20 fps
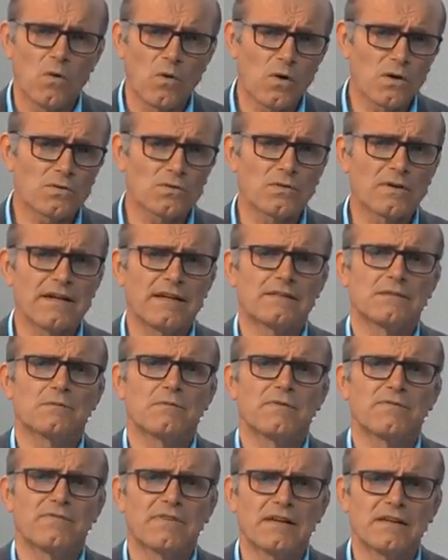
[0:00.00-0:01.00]
or together
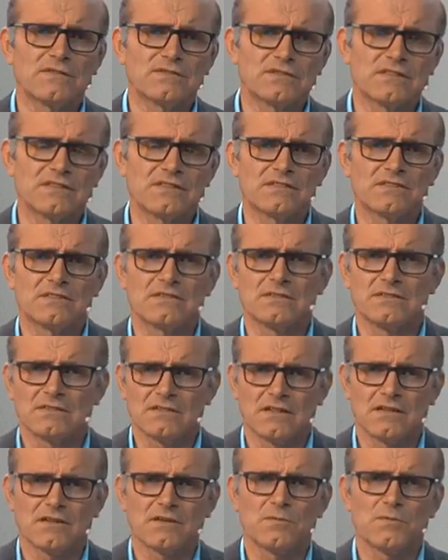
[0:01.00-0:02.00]
with fellow citizens
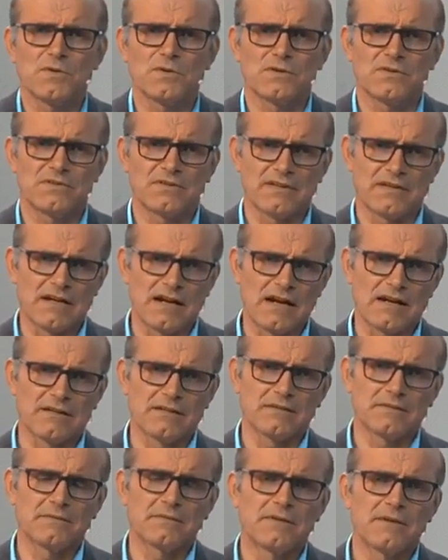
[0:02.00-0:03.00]
in a community
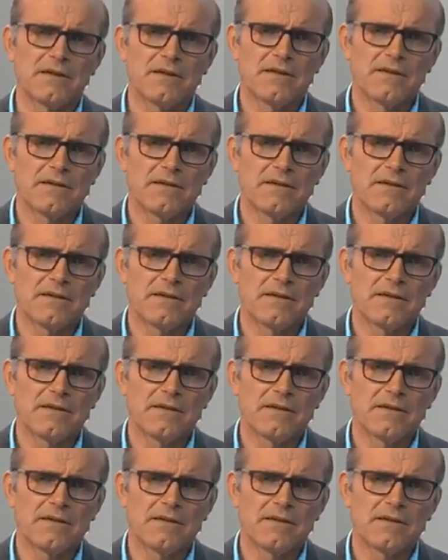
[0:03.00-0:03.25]
garden.